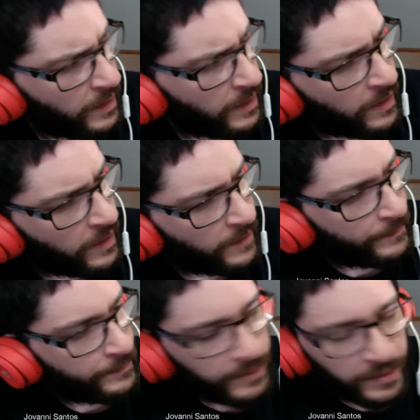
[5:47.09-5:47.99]

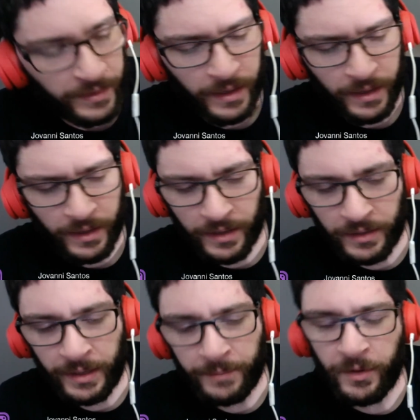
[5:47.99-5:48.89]
But yeah, I kind of
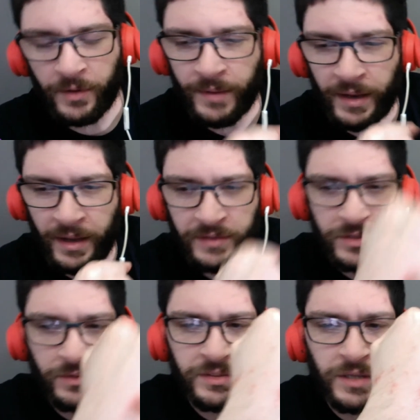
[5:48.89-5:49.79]
like burned my hand,
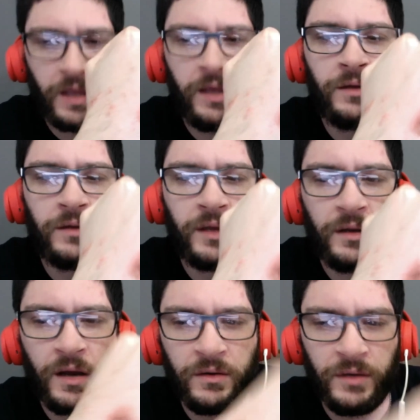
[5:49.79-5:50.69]
so it's like healing
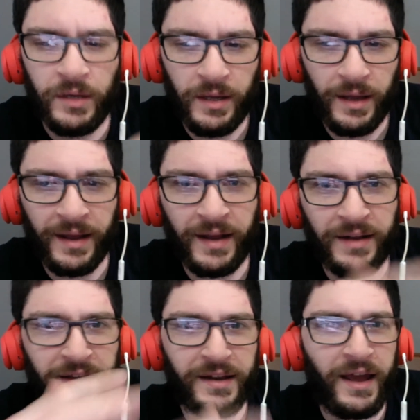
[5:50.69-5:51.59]
now. I gotta
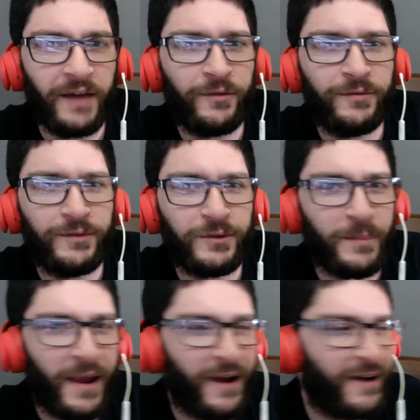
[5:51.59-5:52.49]
let it have some
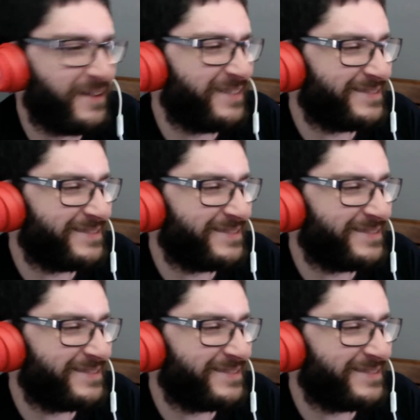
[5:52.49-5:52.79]
air.